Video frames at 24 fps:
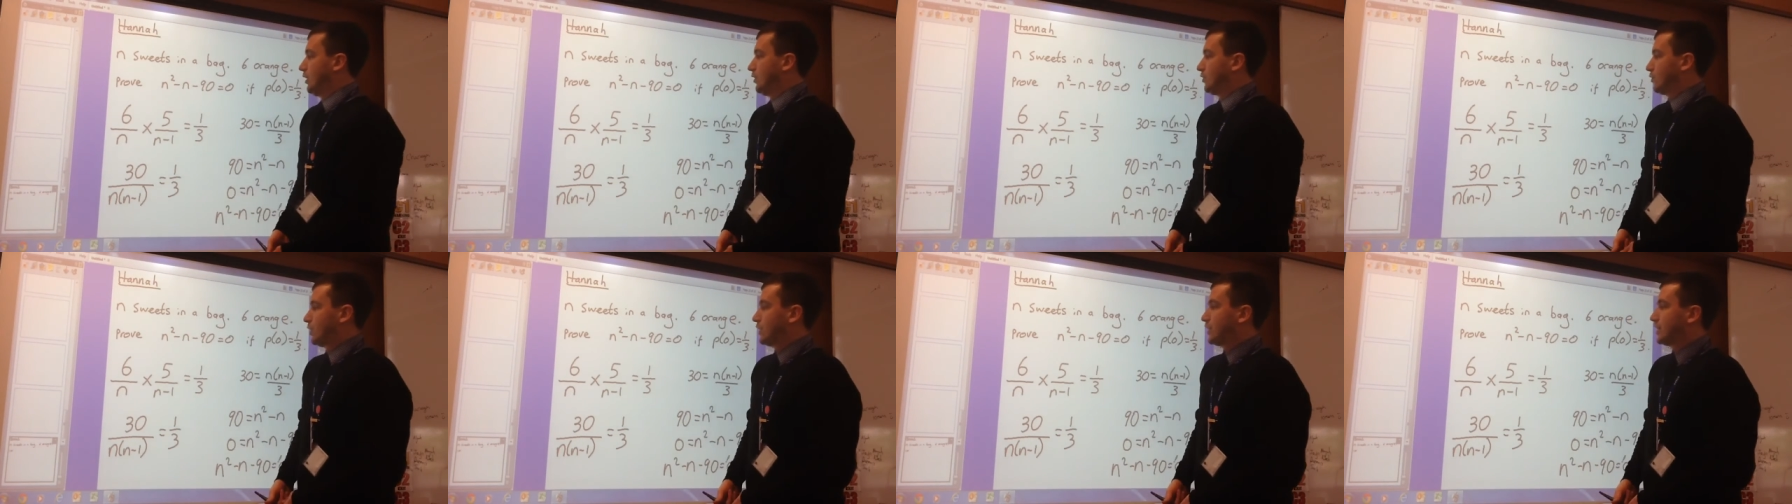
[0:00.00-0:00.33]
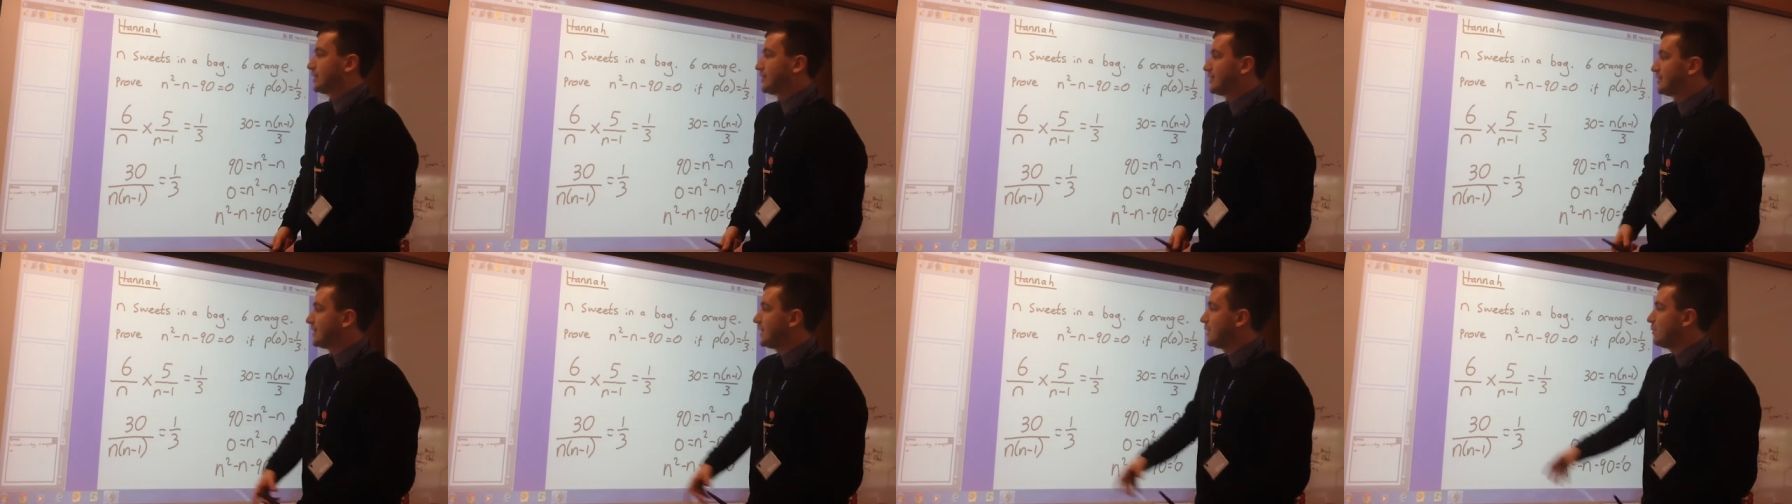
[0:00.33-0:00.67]
So you
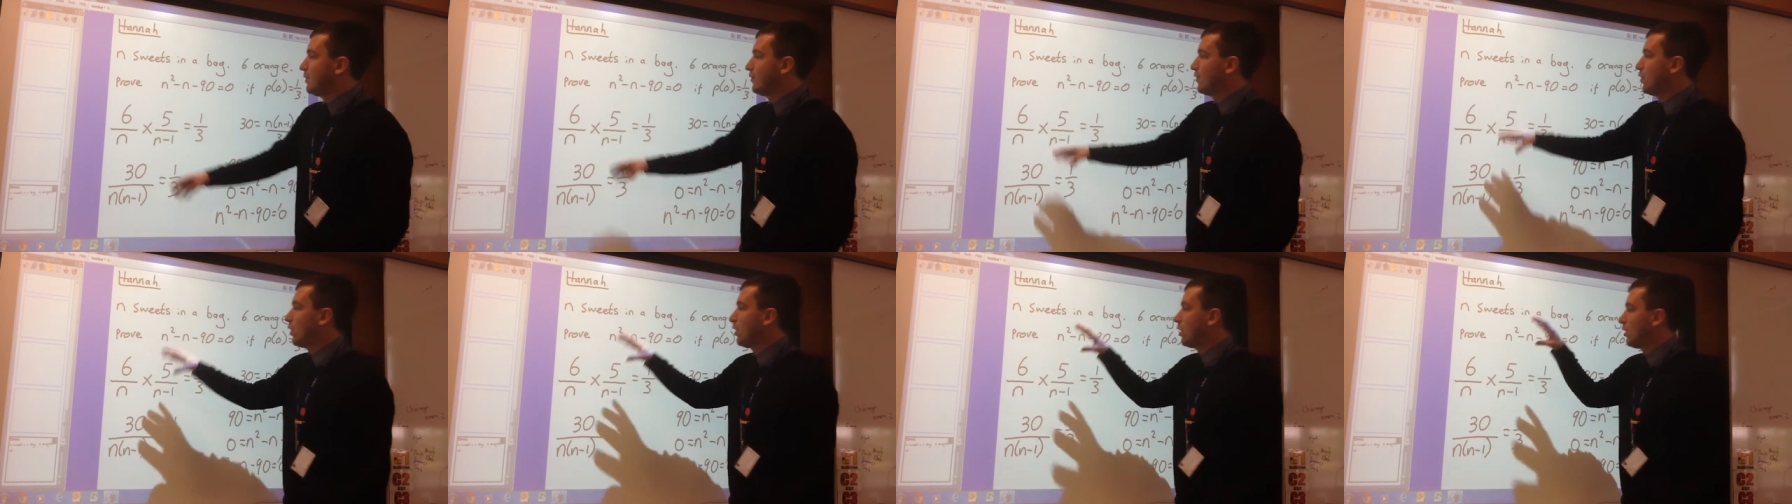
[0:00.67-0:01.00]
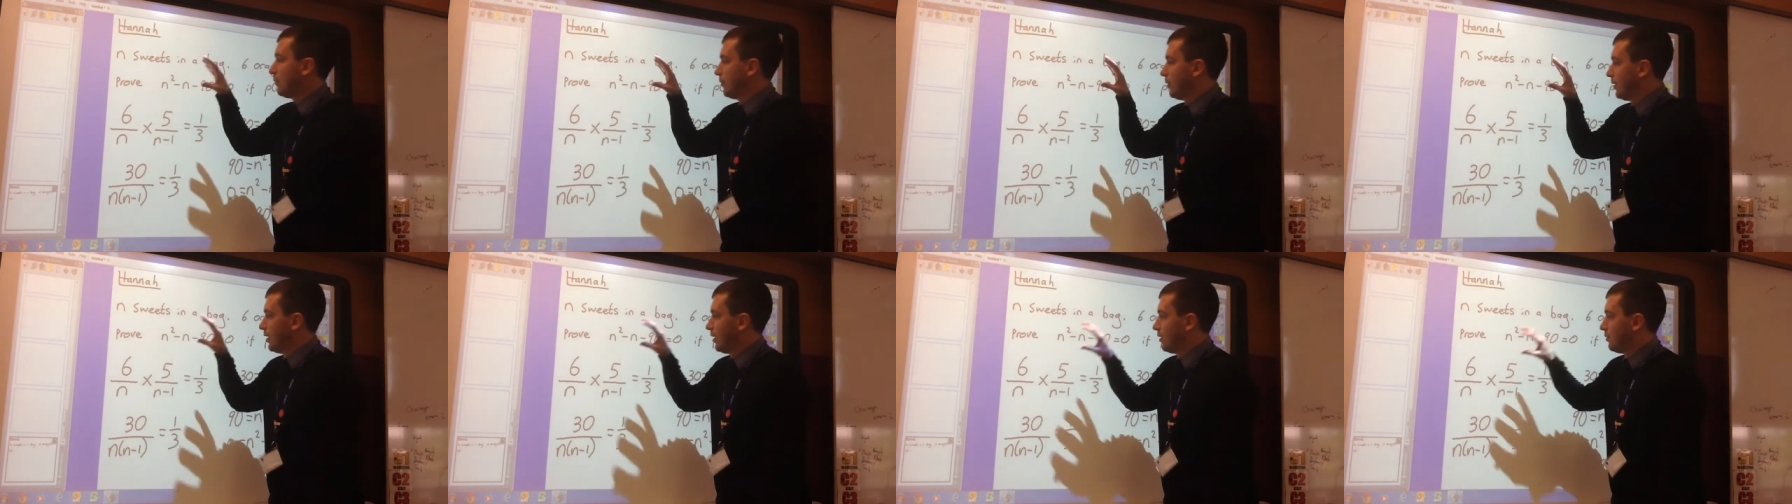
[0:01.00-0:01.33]
can see we've
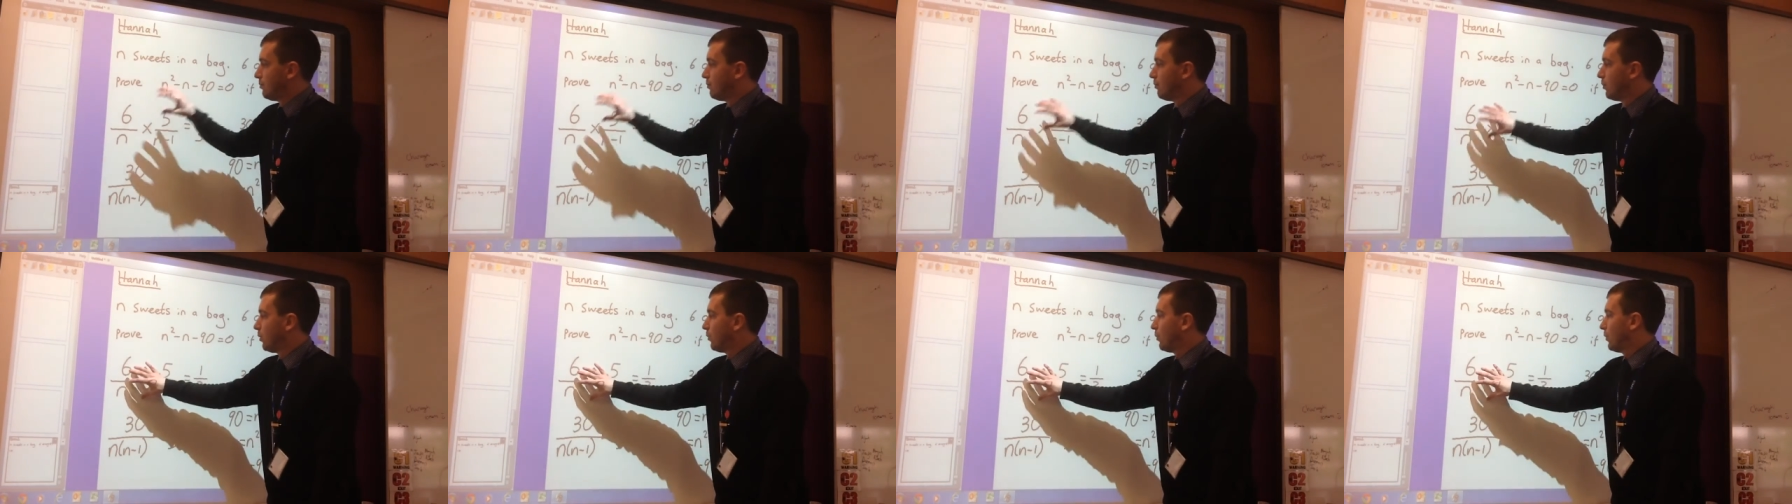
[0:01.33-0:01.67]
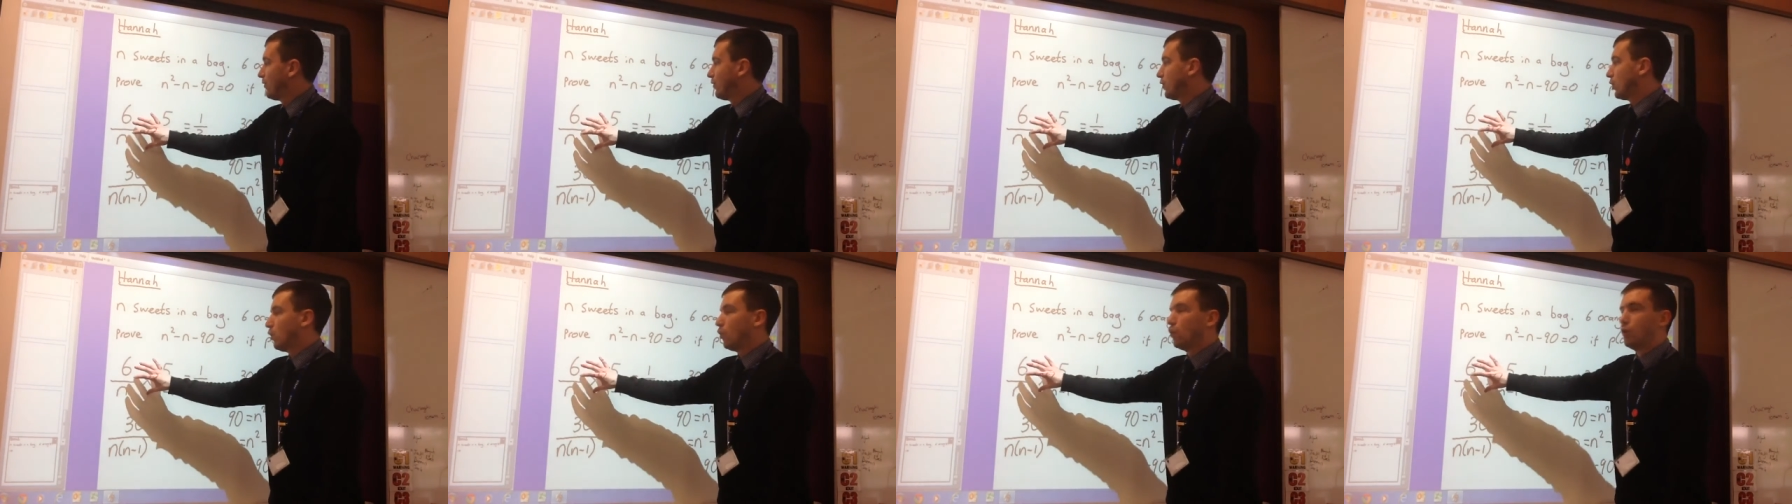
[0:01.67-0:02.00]
got
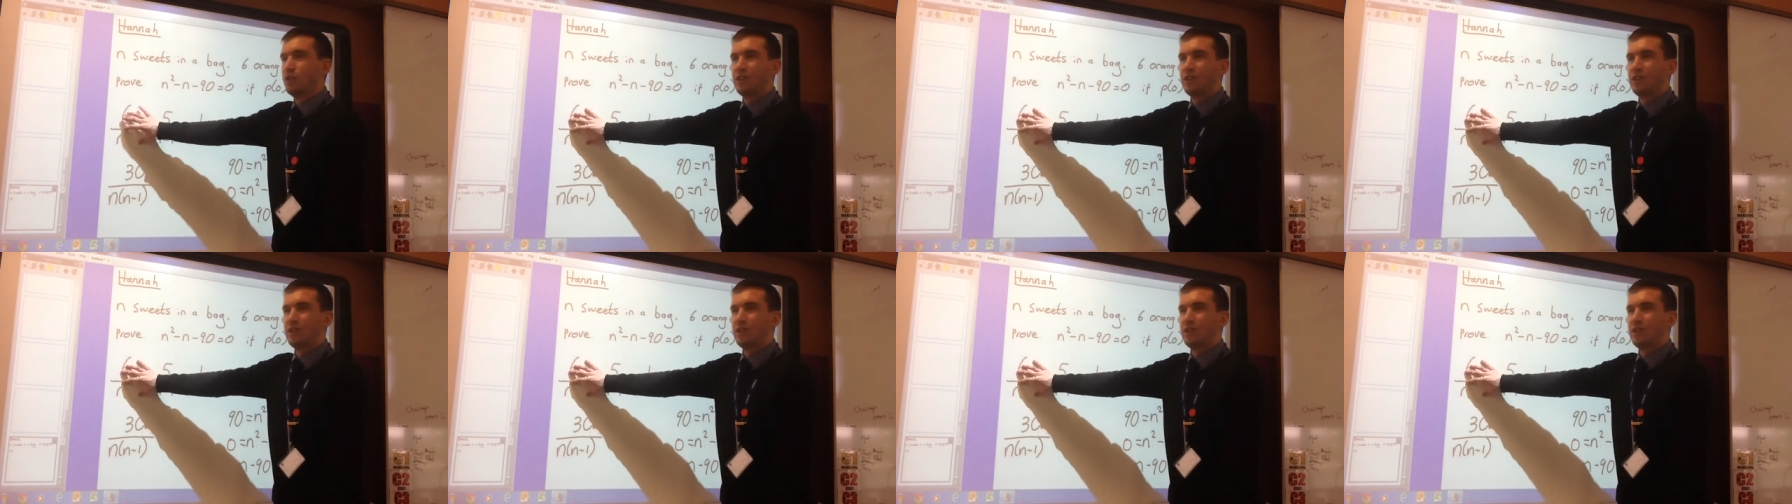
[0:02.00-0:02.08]
we've got